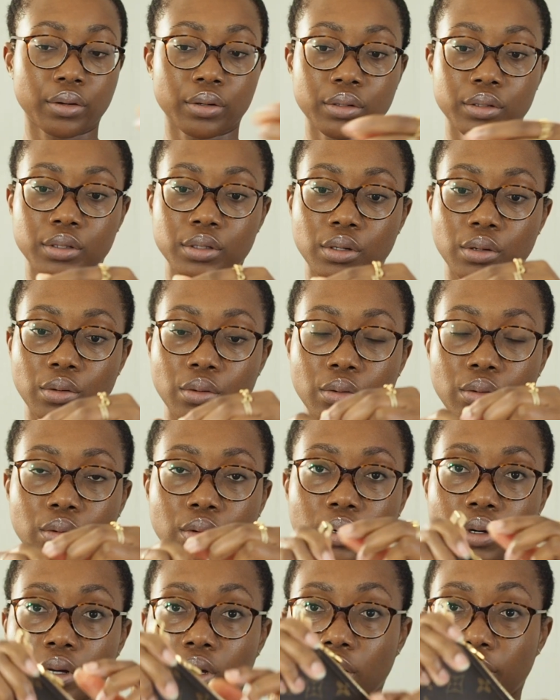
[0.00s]
So
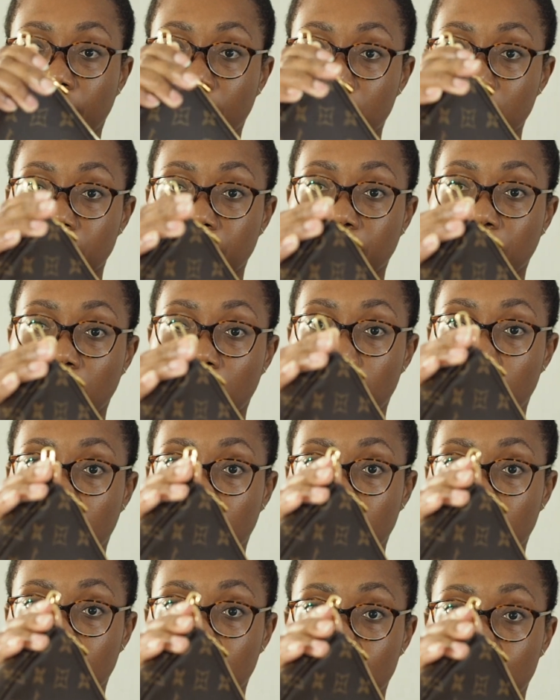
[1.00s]
effectively, I
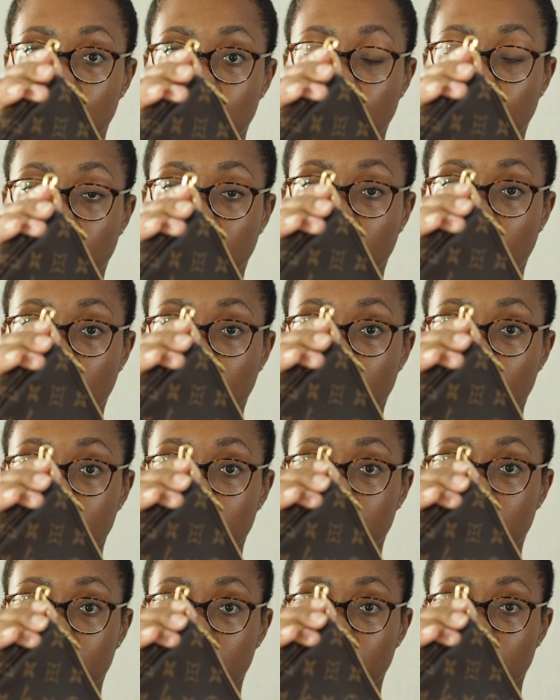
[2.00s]
bought these two
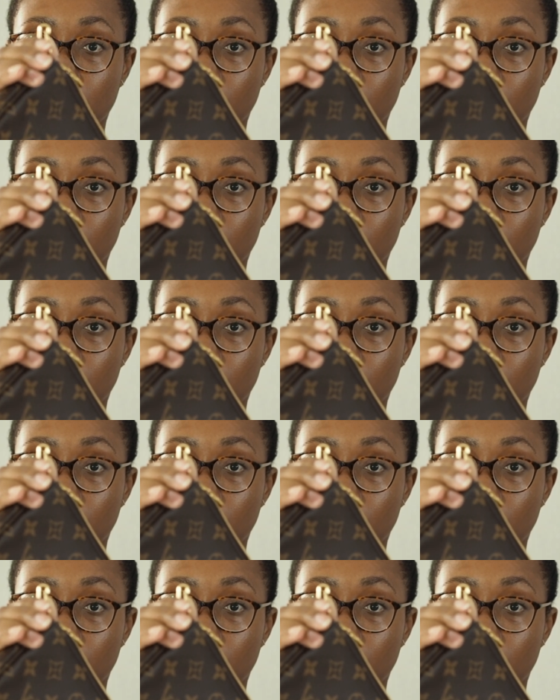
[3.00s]
things